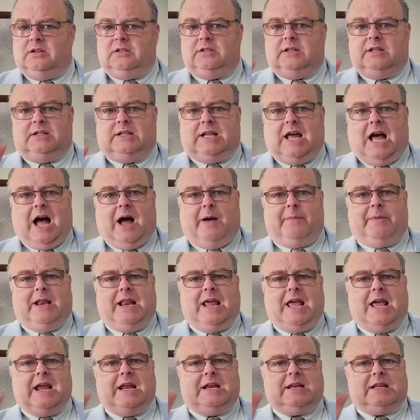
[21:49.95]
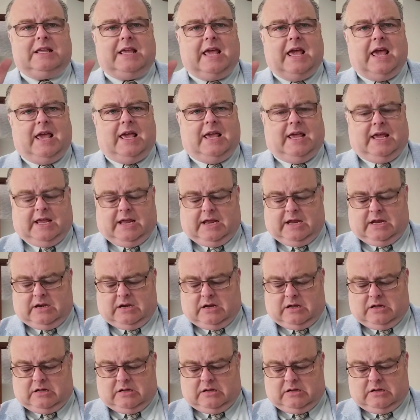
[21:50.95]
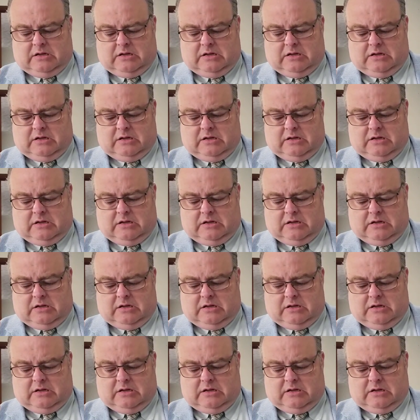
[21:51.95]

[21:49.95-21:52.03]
to dominate Cain,